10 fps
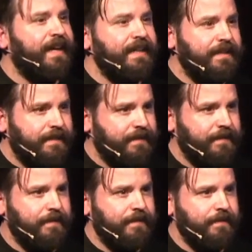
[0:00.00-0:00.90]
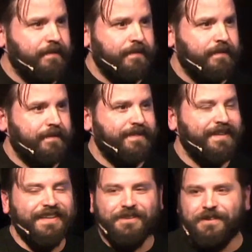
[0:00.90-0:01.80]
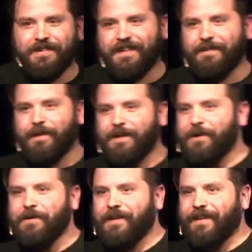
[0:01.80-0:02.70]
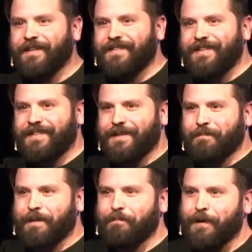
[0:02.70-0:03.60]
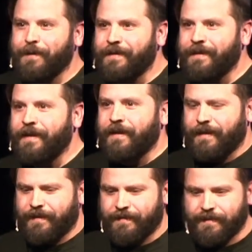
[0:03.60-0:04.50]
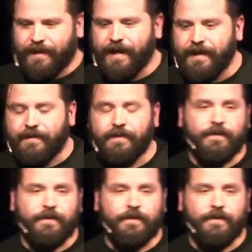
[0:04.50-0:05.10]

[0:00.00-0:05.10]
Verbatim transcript: light. Jesus says, My yoke is easy and my burden is light.